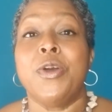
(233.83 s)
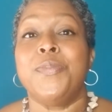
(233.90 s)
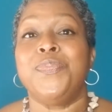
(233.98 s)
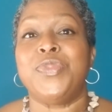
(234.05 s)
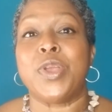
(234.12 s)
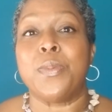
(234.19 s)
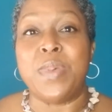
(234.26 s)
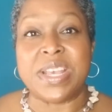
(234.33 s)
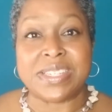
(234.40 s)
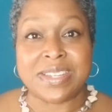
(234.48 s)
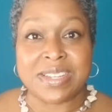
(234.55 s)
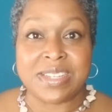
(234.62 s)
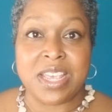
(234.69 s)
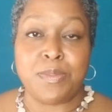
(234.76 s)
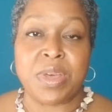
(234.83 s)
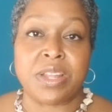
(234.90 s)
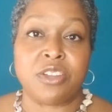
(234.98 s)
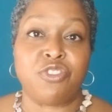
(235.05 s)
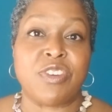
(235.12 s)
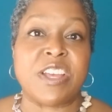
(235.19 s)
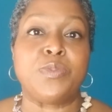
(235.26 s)
their business email
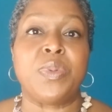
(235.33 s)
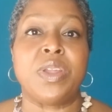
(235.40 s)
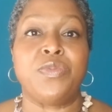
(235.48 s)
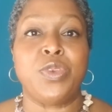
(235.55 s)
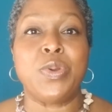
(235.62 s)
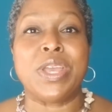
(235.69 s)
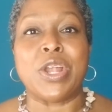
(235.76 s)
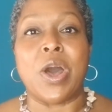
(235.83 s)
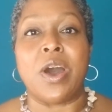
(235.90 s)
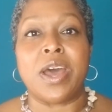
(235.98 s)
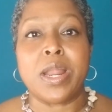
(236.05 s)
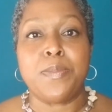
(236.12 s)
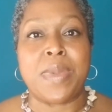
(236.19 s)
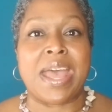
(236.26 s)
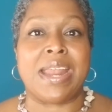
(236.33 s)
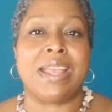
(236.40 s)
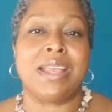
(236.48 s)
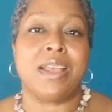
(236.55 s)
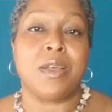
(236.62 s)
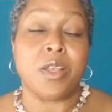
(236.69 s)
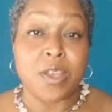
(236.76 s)
address, but if you can automate
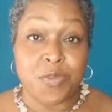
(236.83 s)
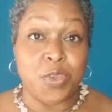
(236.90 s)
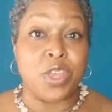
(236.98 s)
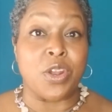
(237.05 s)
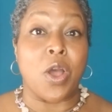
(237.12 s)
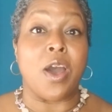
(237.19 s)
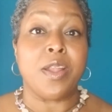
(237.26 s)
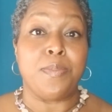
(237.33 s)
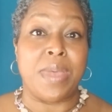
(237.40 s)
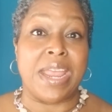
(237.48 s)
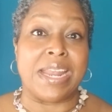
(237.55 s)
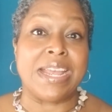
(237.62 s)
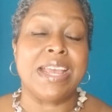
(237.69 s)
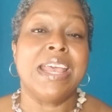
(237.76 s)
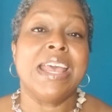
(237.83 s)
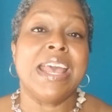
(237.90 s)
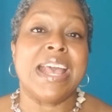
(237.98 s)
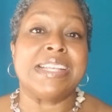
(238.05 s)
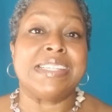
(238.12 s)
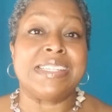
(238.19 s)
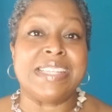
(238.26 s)
it
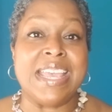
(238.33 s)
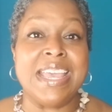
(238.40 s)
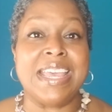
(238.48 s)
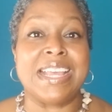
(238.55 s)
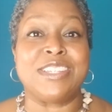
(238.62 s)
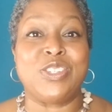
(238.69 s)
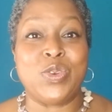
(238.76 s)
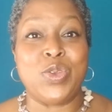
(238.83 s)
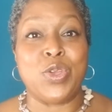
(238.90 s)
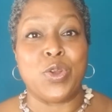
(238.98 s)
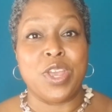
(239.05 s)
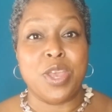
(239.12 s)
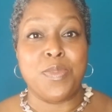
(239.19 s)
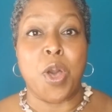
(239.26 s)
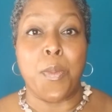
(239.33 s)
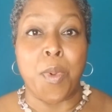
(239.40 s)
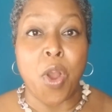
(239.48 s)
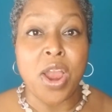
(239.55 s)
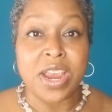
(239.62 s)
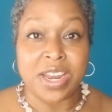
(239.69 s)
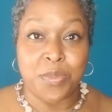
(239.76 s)
and sync it to your email marketing